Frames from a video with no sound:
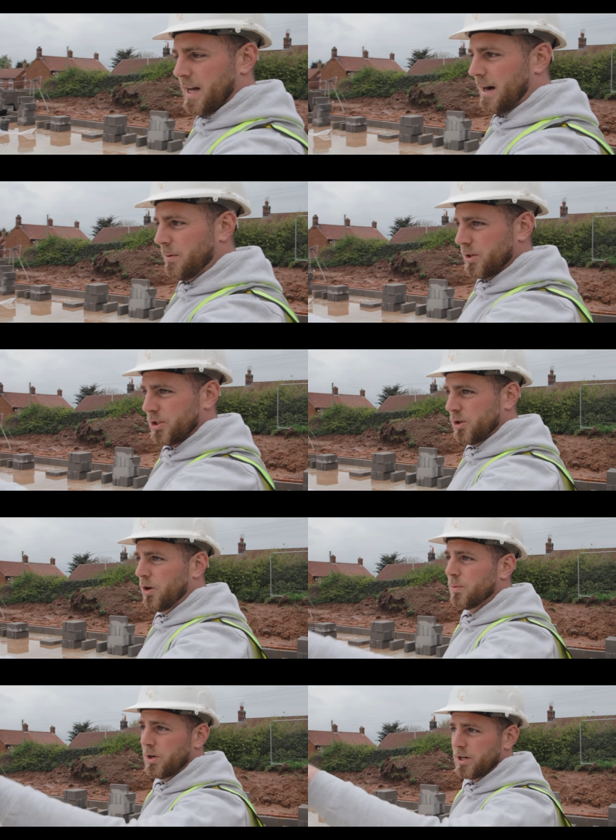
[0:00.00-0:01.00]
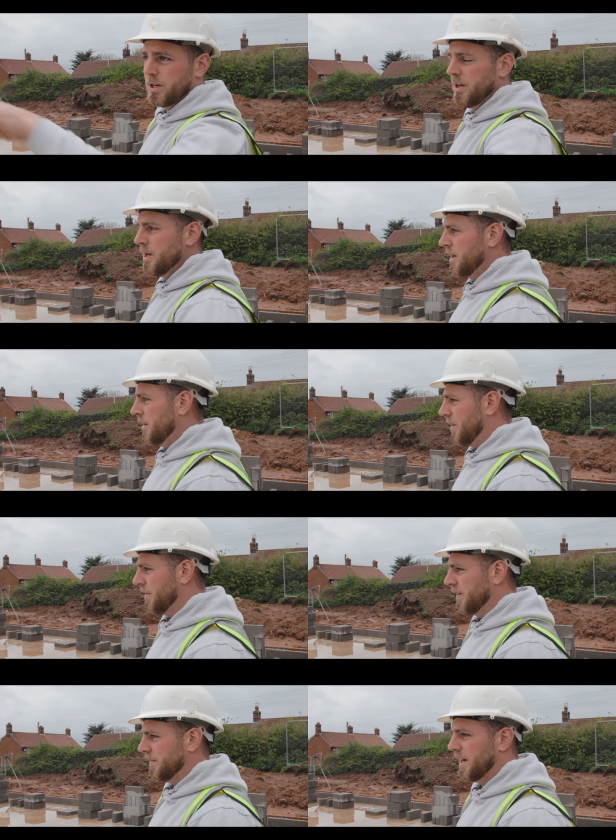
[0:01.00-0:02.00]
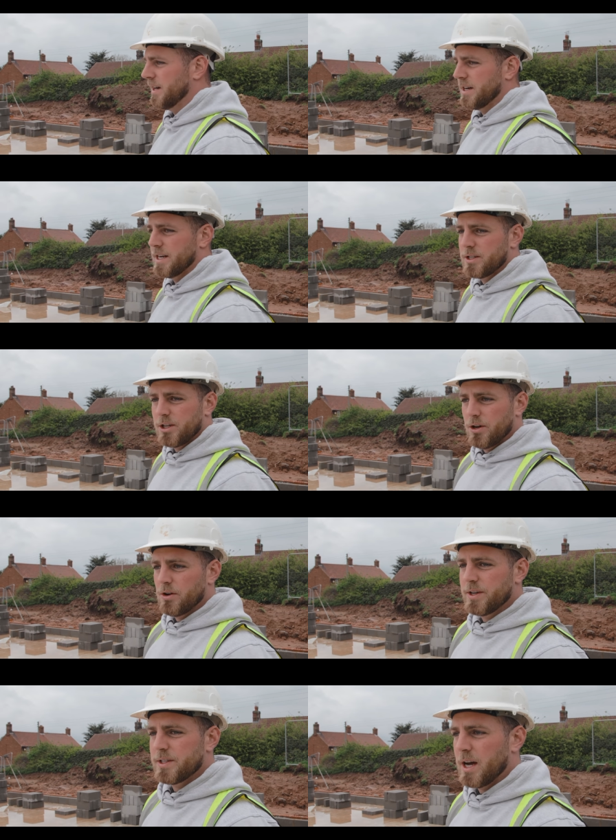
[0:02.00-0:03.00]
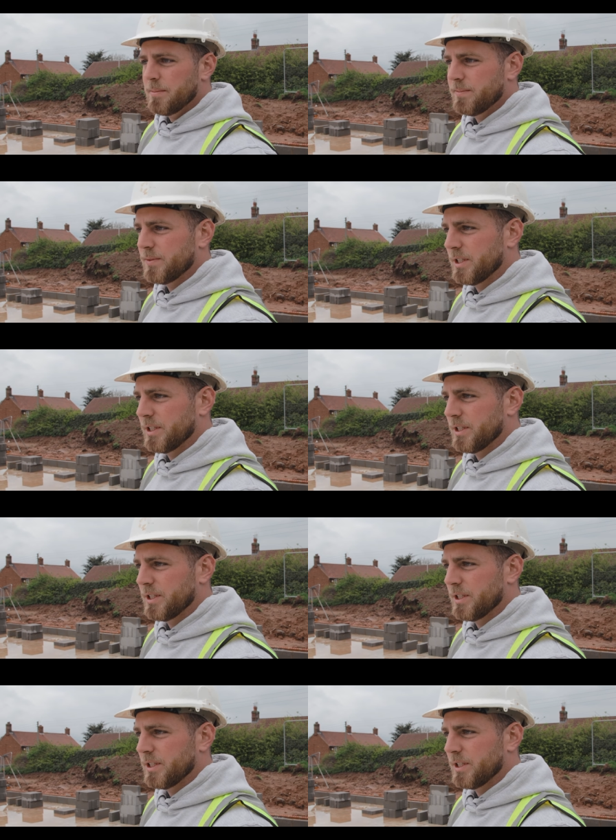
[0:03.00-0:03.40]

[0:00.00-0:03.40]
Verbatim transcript: outer stonework on 15 needs curing time,